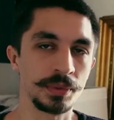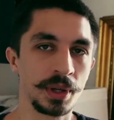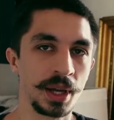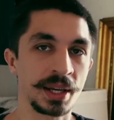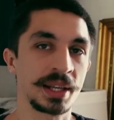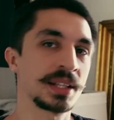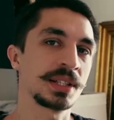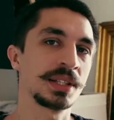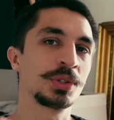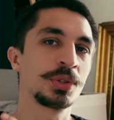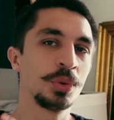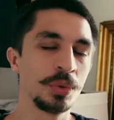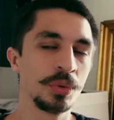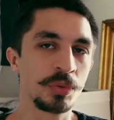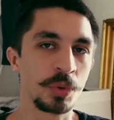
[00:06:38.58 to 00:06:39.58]
And as a
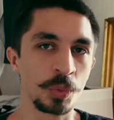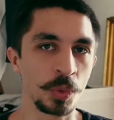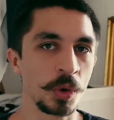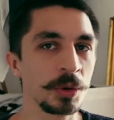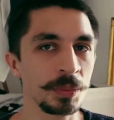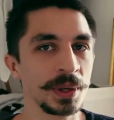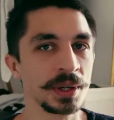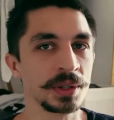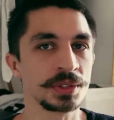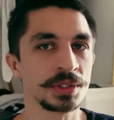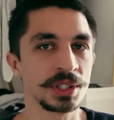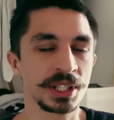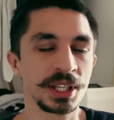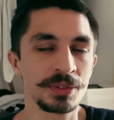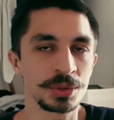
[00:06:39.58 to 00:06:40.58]
tool for world builders,
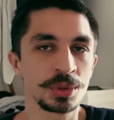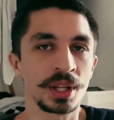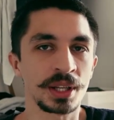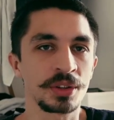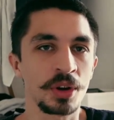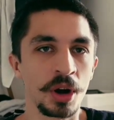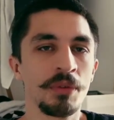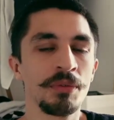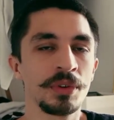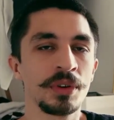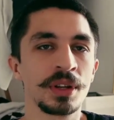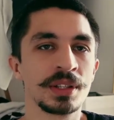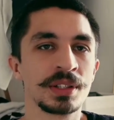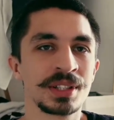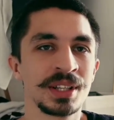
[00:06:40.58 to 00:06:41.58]
it gives you that
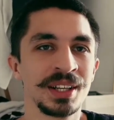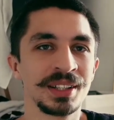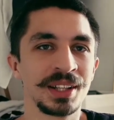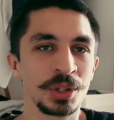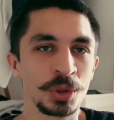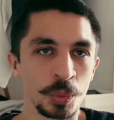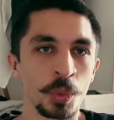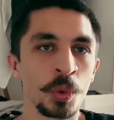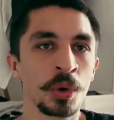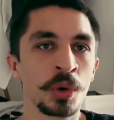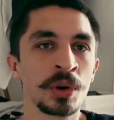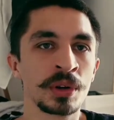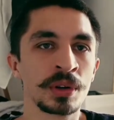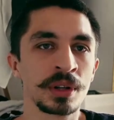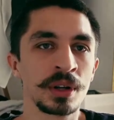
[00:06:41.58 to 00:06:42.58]
confidence that your
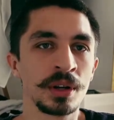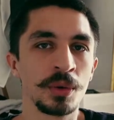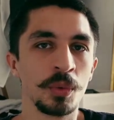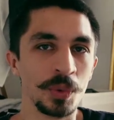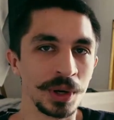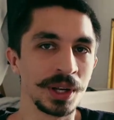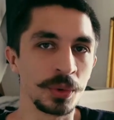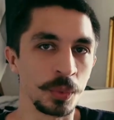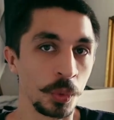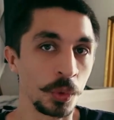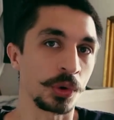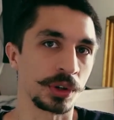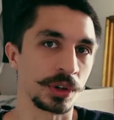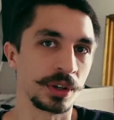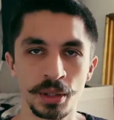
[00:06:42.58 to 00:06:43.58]
world will
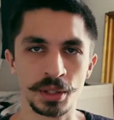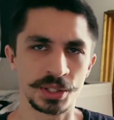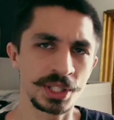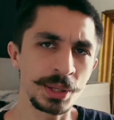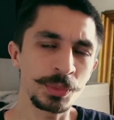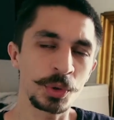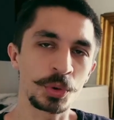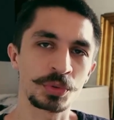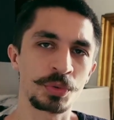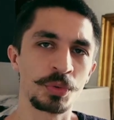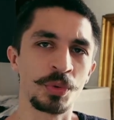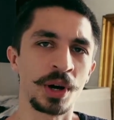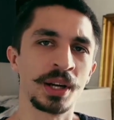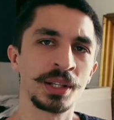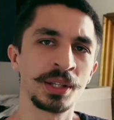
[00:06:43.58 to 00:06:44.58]
work. The same goes for
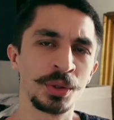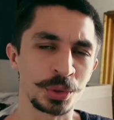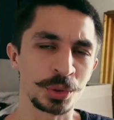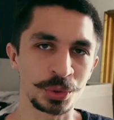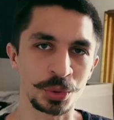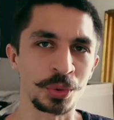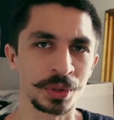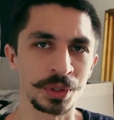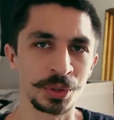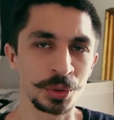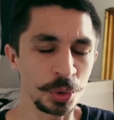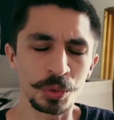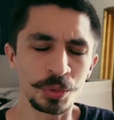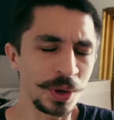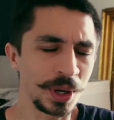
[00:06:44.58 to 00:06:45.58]
writing your story. You
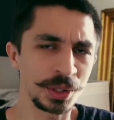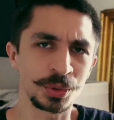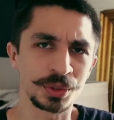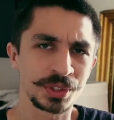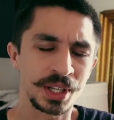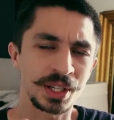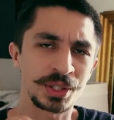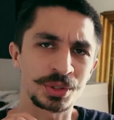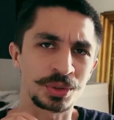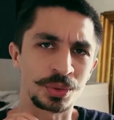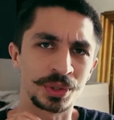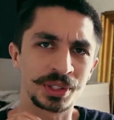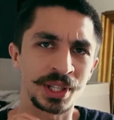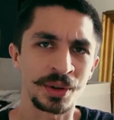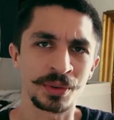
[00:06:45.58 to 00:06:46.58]
could write your entire
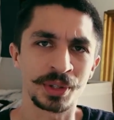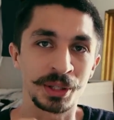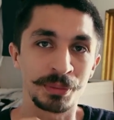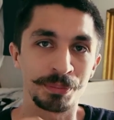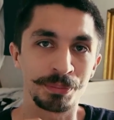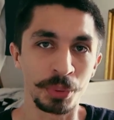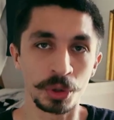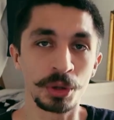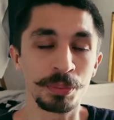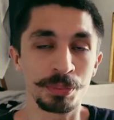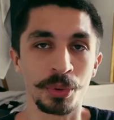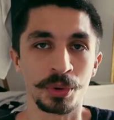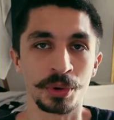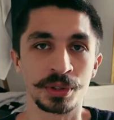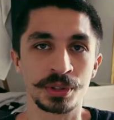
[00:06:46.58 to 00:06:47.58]
story down in bullet
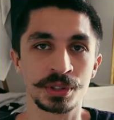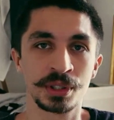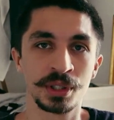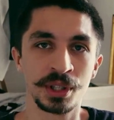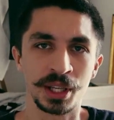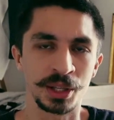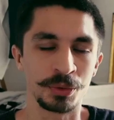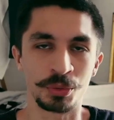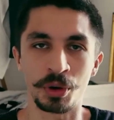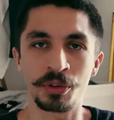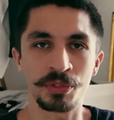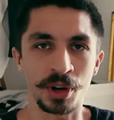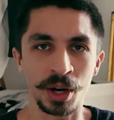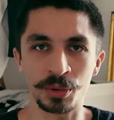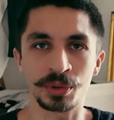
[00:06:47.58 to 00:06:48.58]
points, in
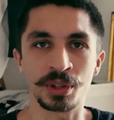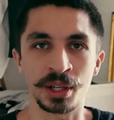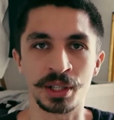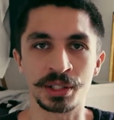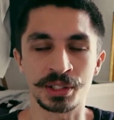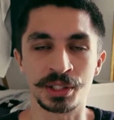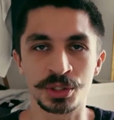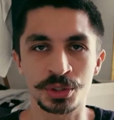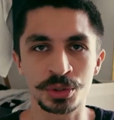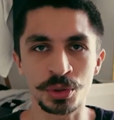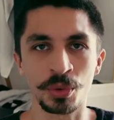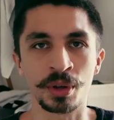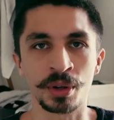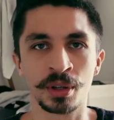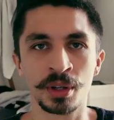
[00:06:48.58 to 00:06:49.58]
rough outlines and
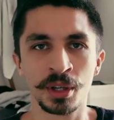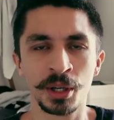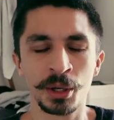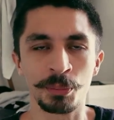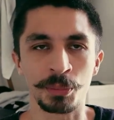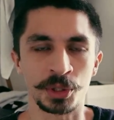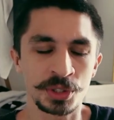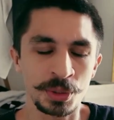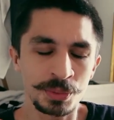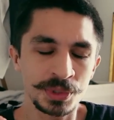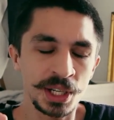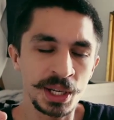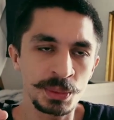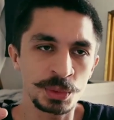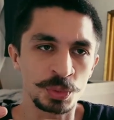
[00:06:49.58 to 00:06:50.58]
so on, but
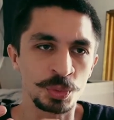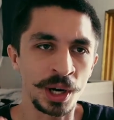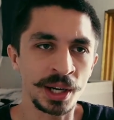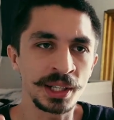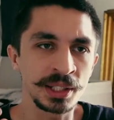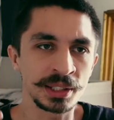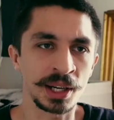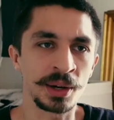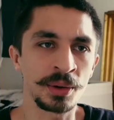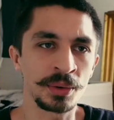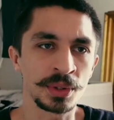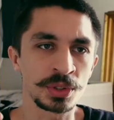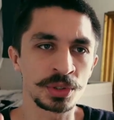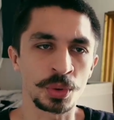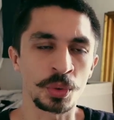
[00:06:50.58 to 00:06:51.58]
sometimes writing down
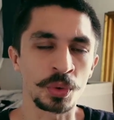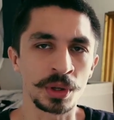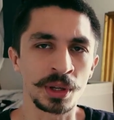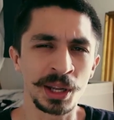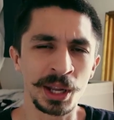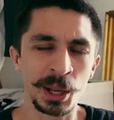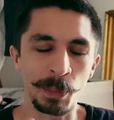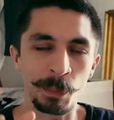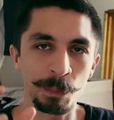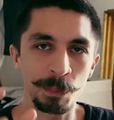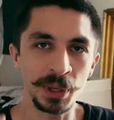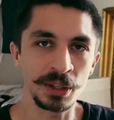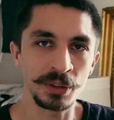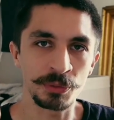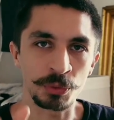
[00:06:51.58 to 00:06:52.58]
the story
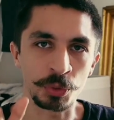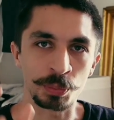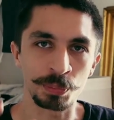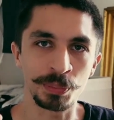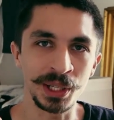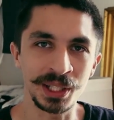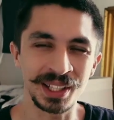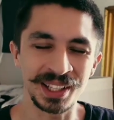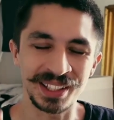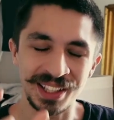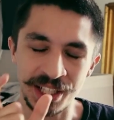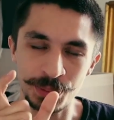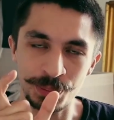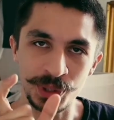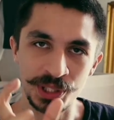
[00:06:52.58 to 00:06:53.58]
beat for beat in
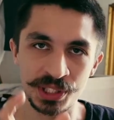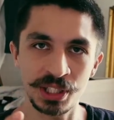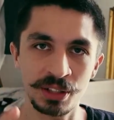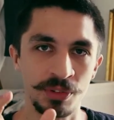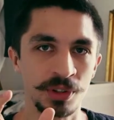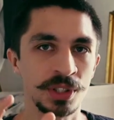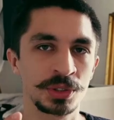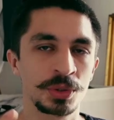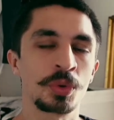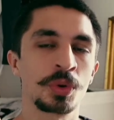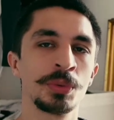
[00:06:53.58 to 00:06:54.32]
that specific story